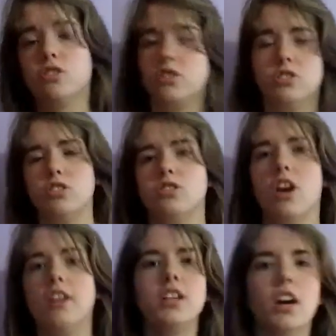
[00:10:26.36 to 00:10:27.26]

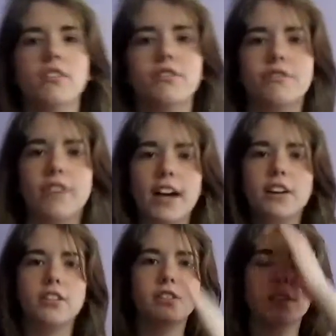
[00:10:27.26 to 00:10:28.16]
son of fire or
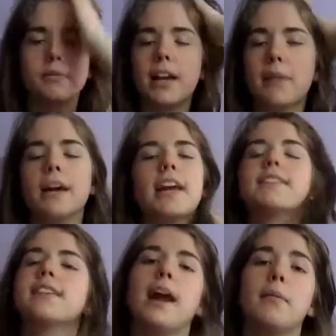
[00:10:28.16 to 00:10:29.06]
something, and I'm like, it's
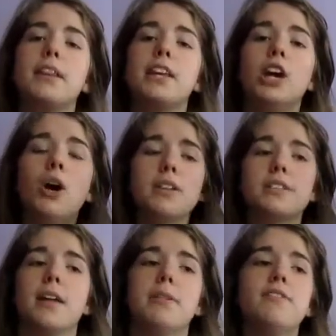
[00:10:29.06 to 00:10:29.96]
gotta be Leo, it's gotta
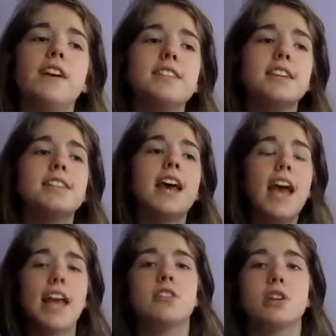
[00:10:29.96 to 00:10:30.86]
be Festus, it's
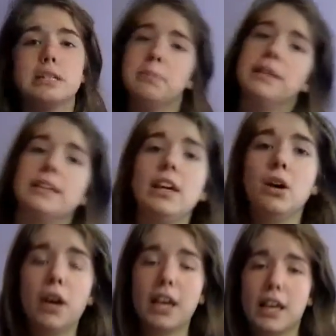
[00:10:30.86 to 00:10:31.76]
going to be Leo,
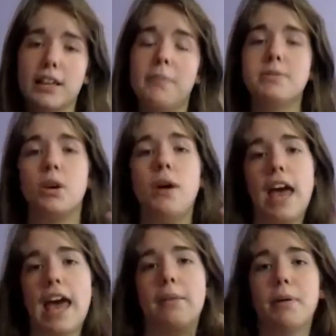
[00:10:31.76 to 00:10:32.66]
Calypso, and
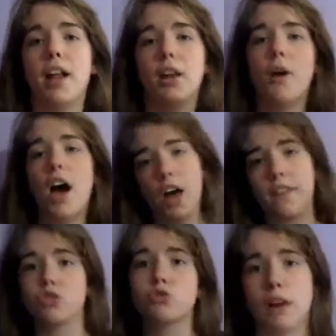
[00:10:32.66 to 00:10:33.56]
Apollo on this
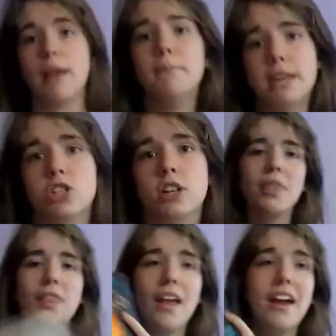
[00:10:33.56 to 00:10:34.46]
great mission.
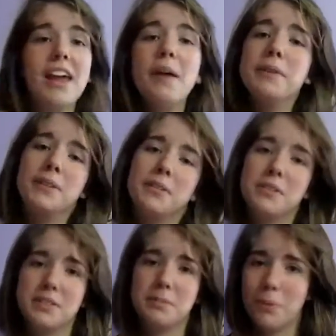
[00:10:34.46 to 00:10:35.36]
I am a little
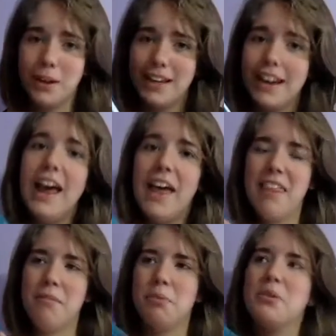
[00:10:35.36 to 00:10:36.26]
disappointed that
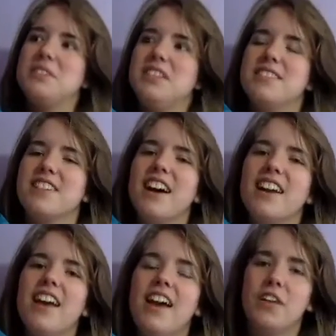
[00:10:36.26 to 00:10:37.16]
Percy's not
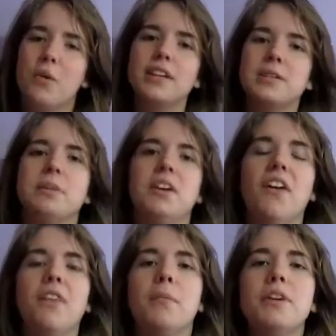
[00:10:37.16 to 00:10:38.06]
going to be on the
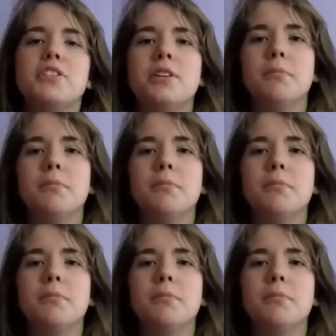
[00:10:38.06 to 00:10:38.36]
mission,